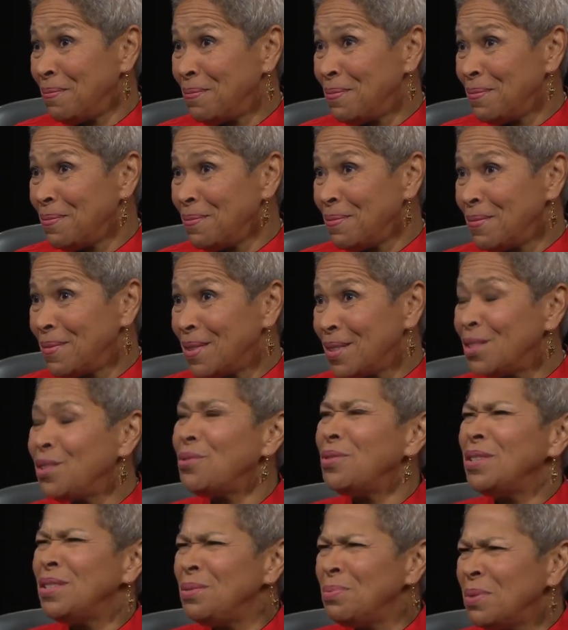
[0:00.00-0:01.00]
Uh-huh.
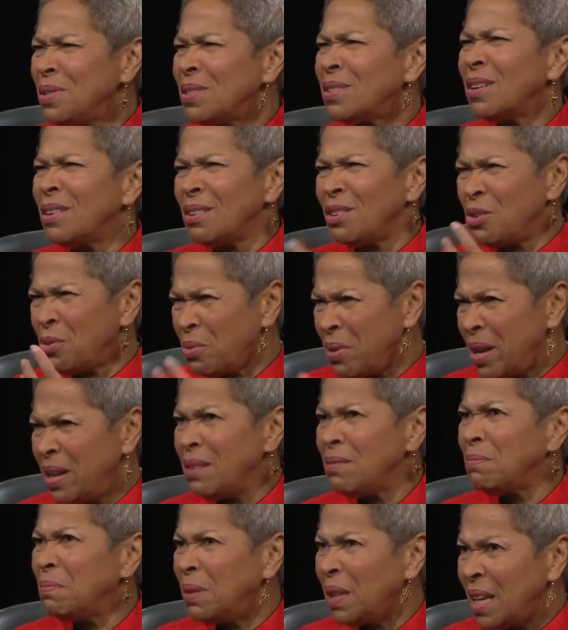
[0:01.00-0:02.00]
So this was a
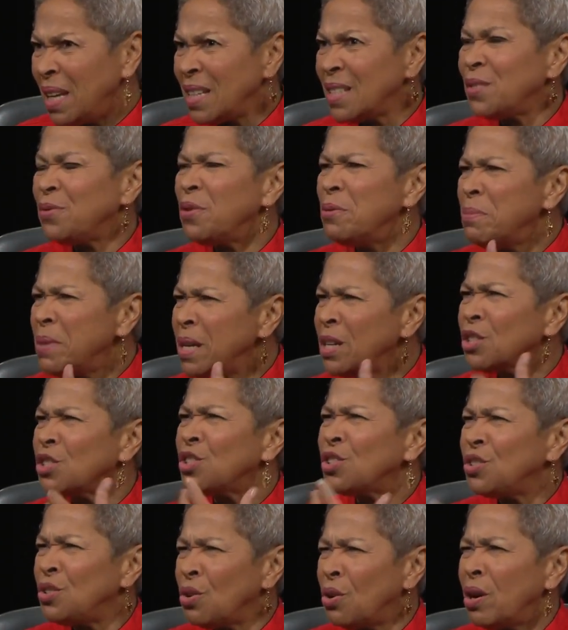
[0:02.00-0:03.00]
great place for me to
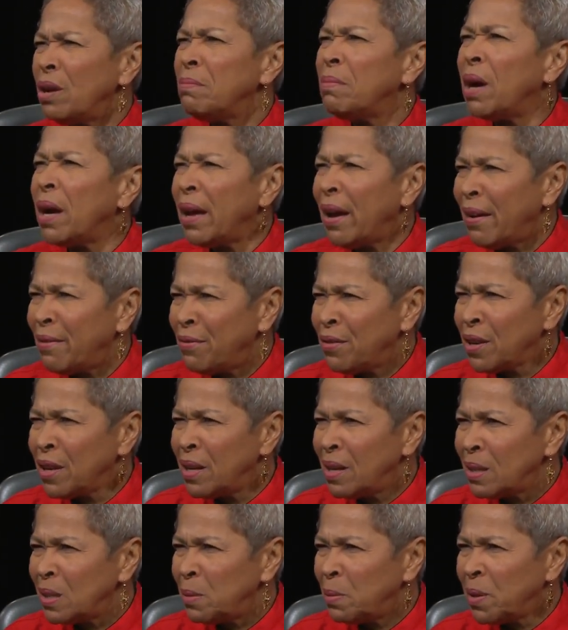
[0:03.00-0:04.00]
start my
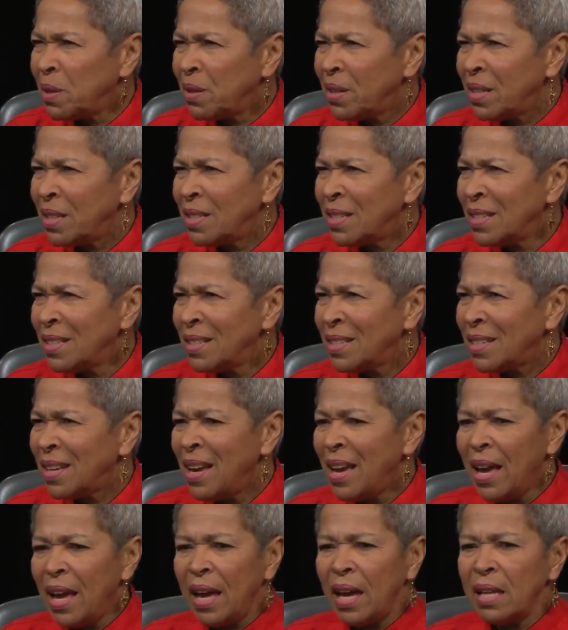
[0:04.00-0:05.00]
African experiences.
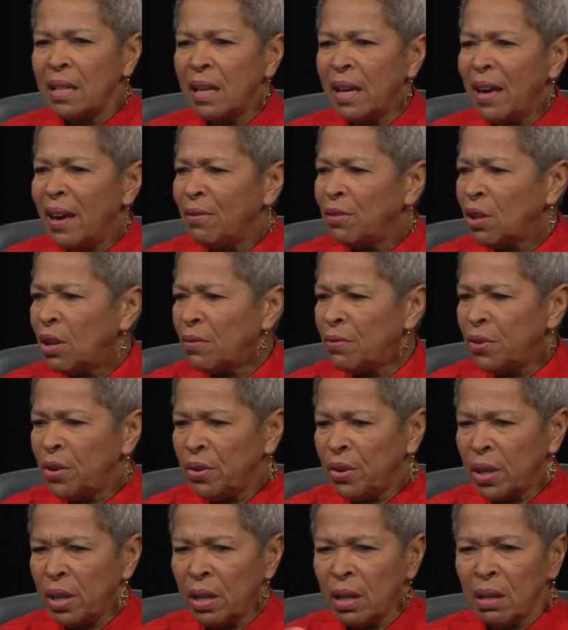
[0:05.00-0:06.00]
Yeah. And they have a, a
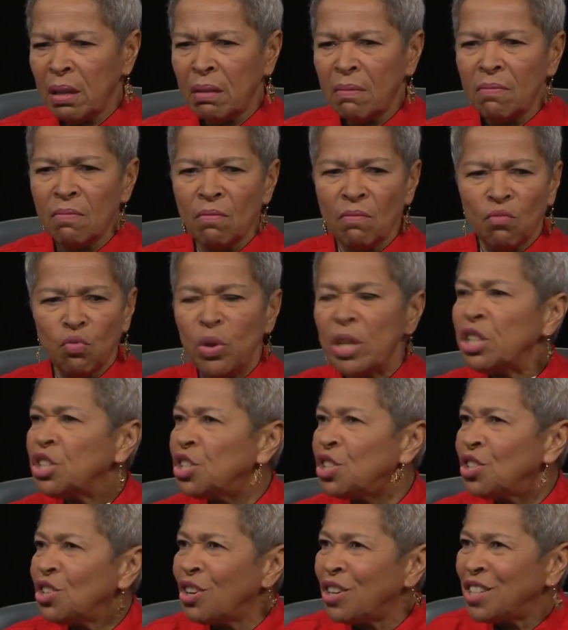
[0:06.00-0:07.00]
very um,
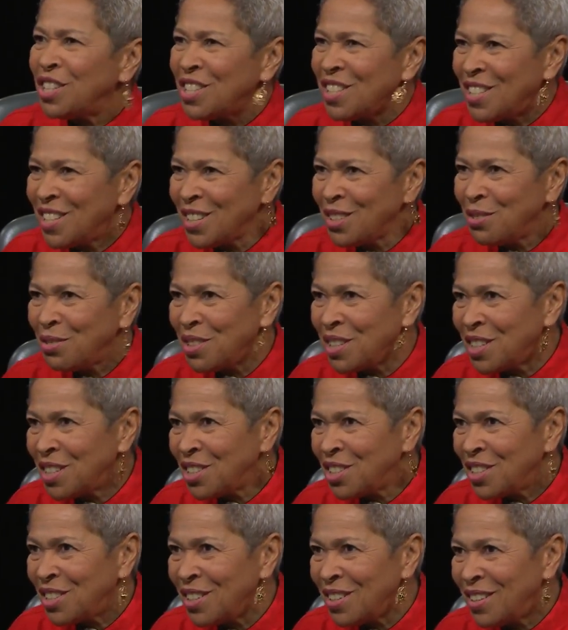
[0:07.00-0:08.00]
rich artistic
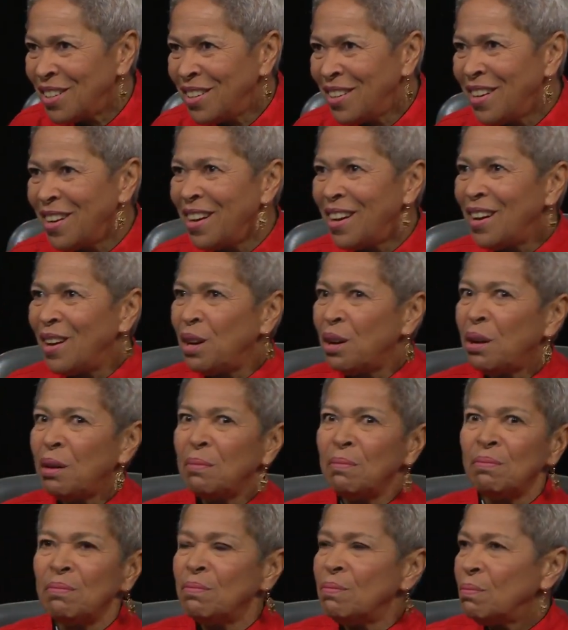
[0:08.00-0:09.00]
tradition, mm-hmm.
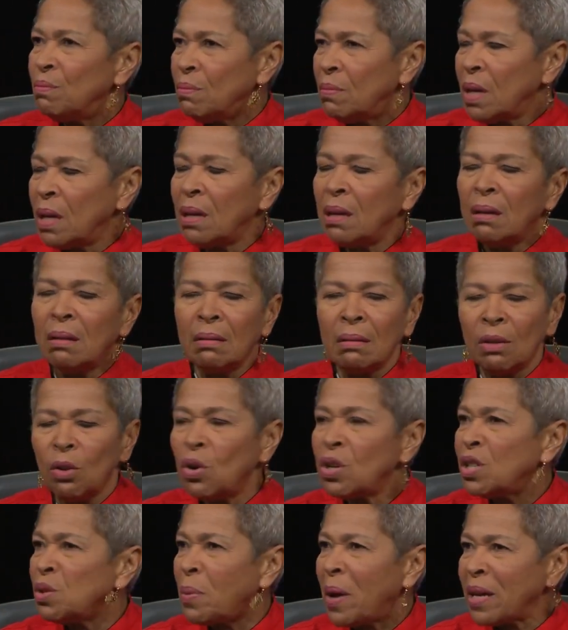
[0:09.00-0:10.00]
um, uh,
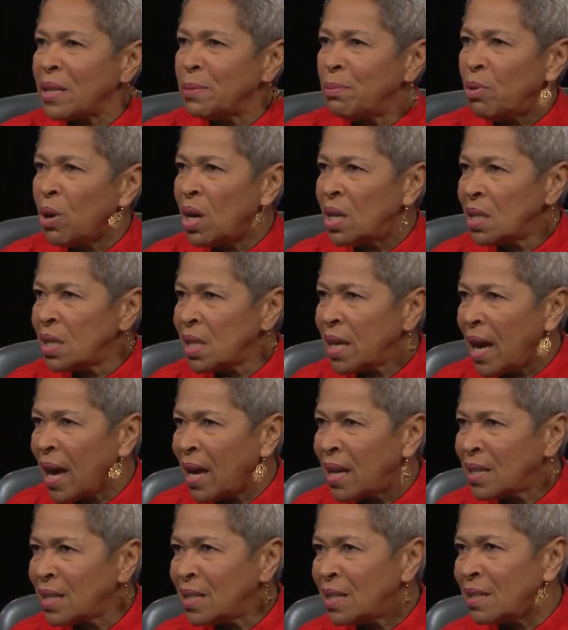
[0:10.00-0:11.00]
lost wax bronze
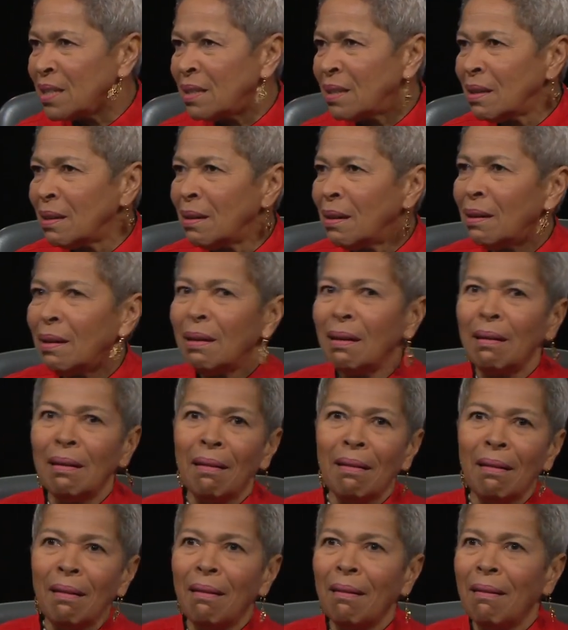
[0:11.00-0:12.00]
casting,
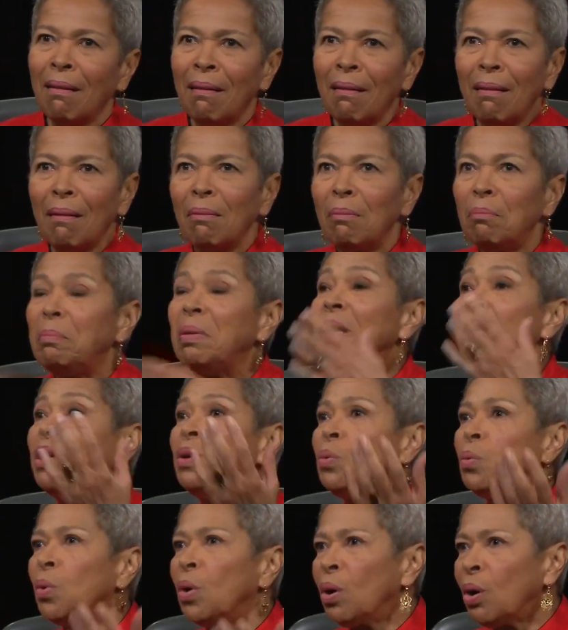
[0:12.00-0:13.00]
mm-hmm. uh,
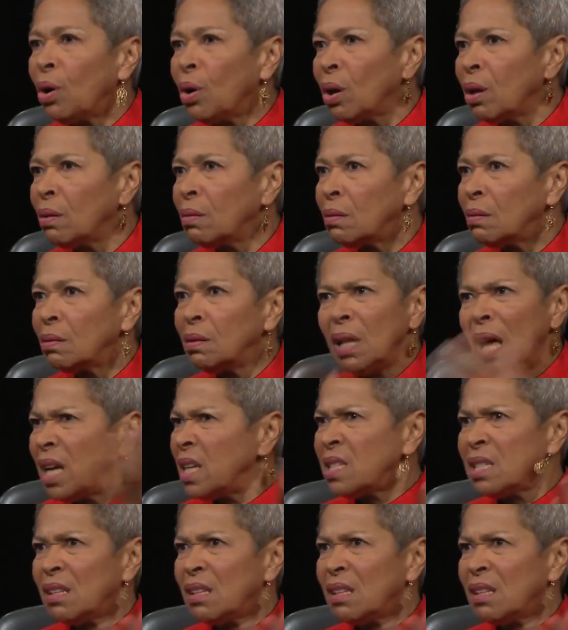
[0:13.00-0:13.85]
beadwork, a lot yeah.